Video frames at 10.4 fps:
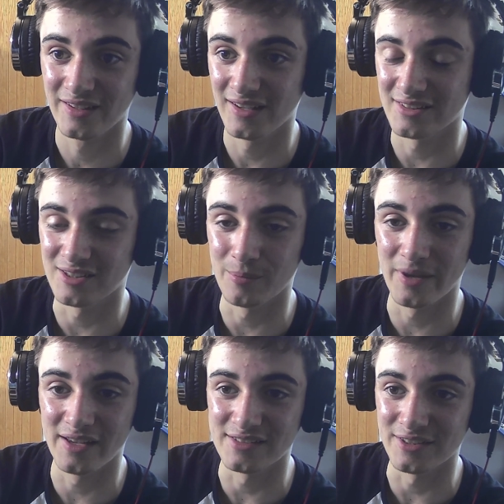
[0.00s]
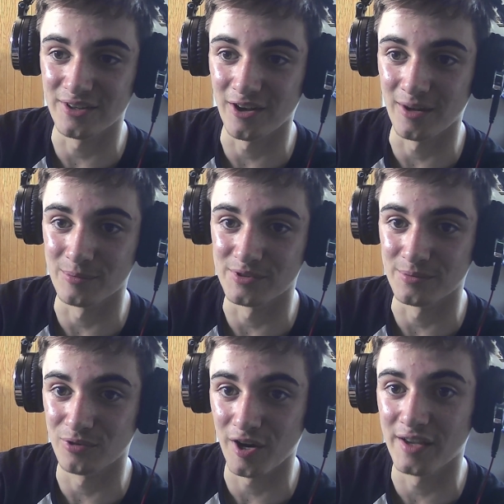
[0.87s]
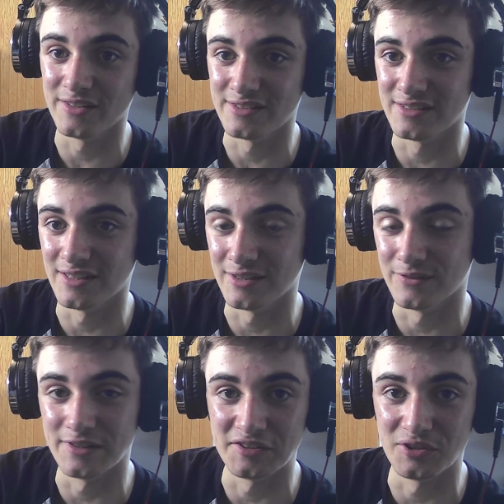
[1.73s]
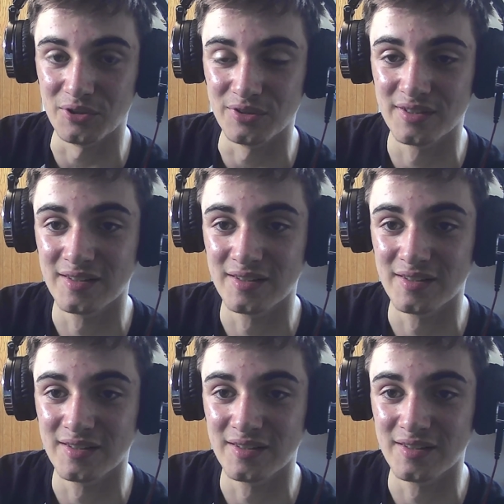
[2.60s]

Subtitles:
It's an amazing card. I'm surprised it's this good.